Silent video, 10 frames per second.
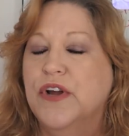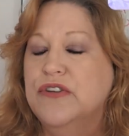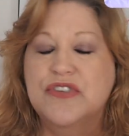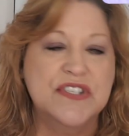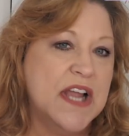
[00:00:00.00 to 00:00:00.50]
what
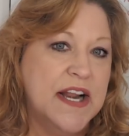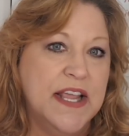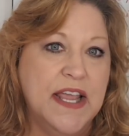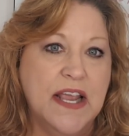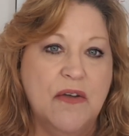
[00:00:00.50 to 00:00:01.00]
you're
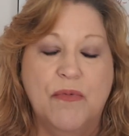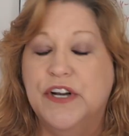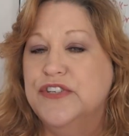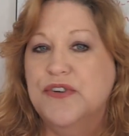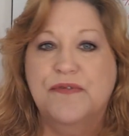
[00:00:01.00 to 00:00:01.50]
studying,
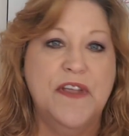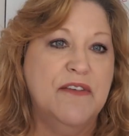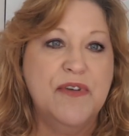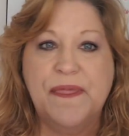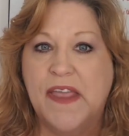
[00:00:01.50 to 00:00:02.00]
what is your
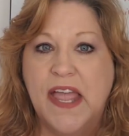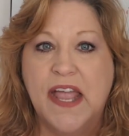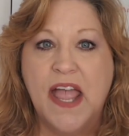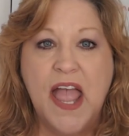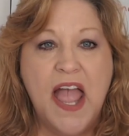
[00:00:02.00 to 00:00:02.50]
favorite
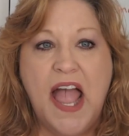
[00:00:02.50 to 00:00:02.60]
thing.